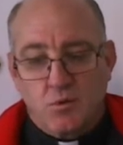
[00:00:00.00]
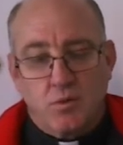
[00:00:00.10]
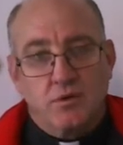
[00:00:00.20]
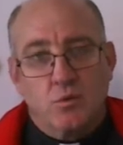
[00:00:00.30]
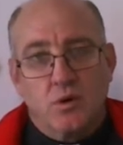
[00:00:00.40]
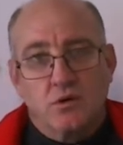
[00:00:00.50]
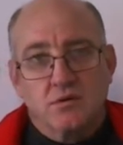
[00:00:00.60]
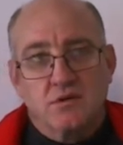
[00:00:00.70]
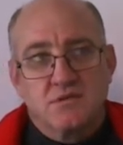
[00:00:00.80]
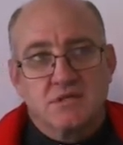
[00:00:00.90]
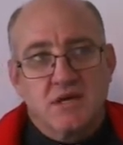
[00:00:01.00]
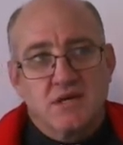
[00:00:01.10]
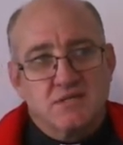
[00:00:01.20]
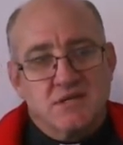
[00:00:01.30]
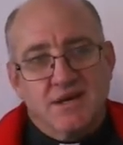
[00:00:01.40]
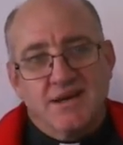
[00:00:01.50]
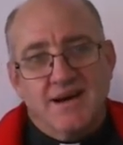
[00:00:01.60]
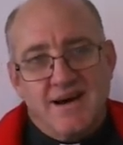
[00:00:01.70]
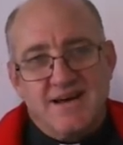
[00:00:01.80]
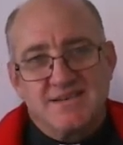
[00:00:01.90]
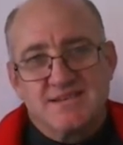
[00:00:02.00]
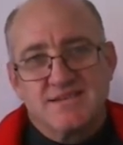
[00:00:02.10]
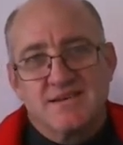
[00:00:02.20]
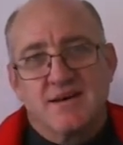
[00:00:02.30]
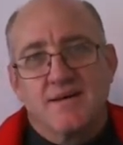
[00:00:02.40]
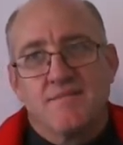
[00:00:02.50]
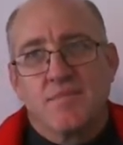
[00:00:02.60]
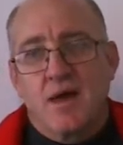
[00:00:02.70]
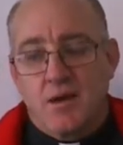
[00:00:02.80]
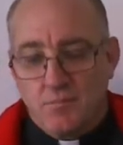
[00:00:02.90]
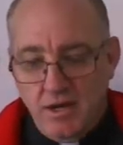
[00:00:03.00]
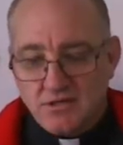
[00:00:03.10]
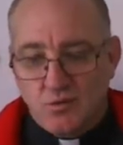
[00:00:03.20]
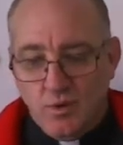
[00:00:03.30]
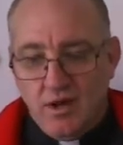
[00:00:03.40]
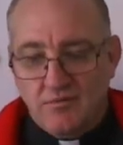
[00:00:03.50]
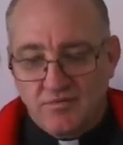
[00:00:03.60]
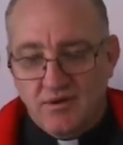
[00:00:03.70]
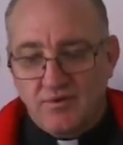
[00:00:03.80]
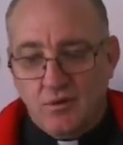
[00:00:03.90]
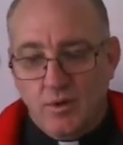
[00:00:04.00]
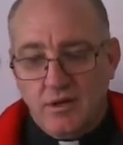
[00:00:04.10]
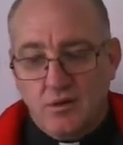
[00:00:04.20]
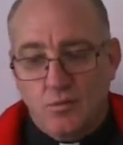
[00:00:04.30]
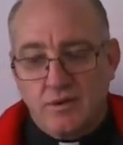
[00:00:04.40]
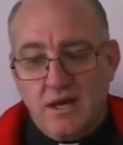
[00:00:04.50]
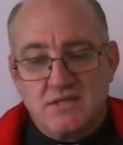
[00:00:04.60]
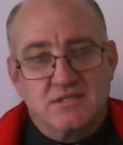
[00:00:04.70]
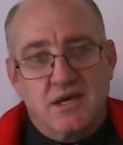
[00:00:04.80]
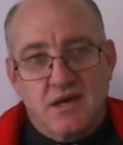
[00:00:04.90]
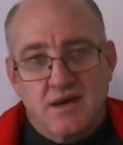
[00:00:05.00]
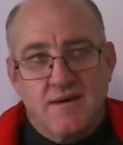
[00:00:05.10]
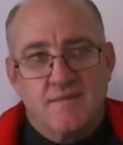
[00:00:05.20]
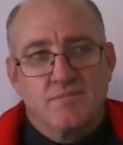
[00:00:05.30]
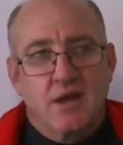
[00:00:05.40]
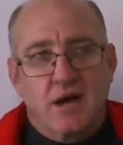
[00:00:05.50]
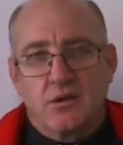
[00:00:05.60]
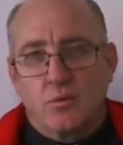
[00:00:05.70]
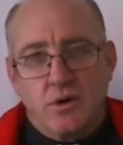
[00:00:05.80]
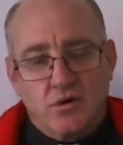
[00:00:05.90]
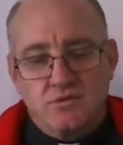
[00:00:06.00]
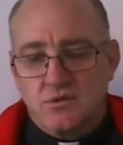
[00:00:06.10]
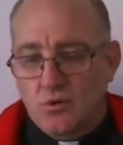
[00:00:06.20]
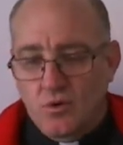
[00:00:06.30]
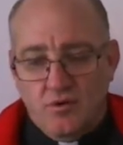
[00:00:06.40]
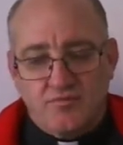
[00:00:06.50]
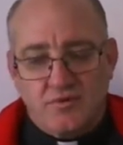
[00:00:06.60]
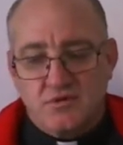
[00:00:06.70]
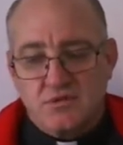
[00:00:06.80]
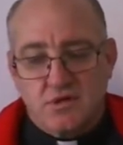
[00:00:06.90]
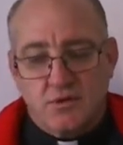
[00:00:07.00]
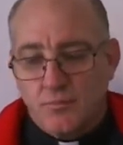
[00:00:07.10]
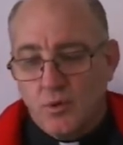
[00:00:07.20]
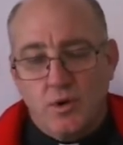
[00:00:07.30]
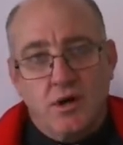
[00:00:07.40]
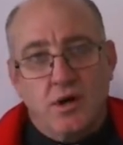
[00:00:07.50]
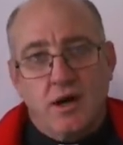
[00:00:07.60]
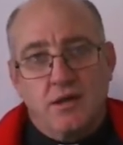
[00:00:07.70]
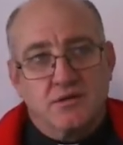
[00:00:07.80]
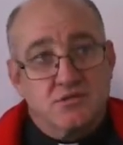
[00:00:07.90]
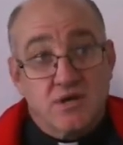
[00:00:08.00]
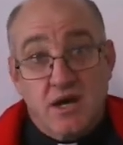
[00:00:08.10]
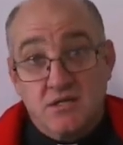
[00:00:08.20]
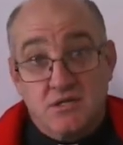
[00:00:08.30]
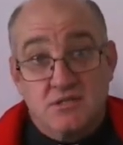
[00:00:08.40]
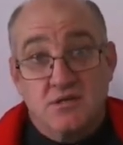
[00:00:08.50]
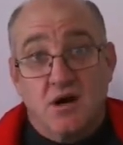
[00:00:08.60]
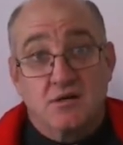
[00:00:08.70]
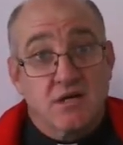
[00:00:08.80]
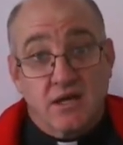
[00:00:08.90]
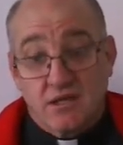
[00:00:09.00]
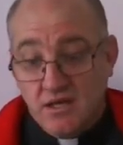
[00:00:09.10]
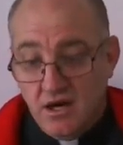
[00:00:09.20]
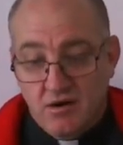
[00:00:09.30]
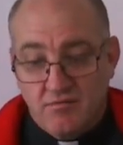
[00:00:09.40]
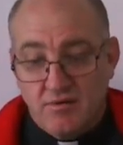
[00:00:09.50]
When the world sees in us a better way of living, when they see how the widows and the orphans and the poor and the strangers are taken care of